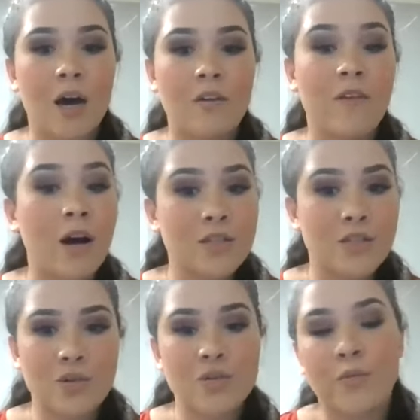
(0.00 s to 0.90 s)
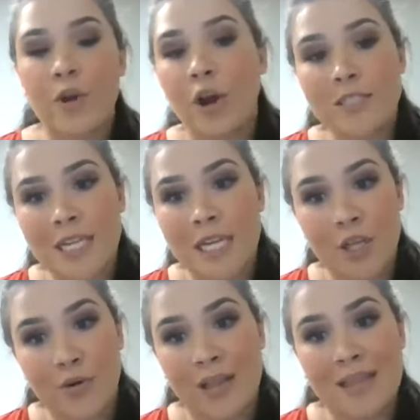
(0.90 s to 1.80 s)
Fox News, in regards to
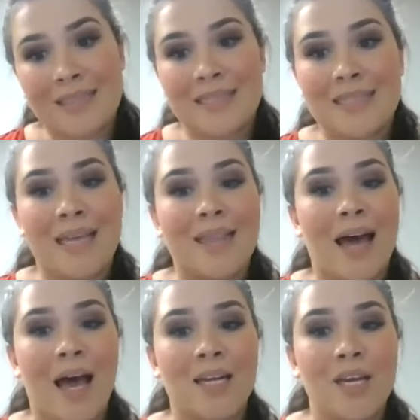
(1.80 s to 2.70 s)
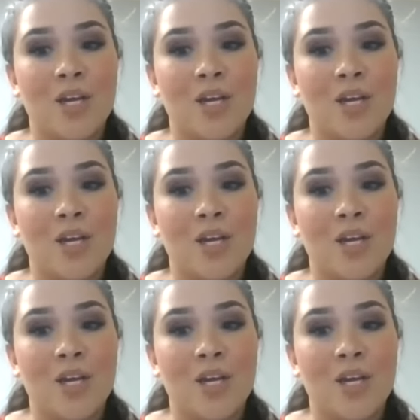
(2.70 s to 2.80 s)
Hillary Clinton, said that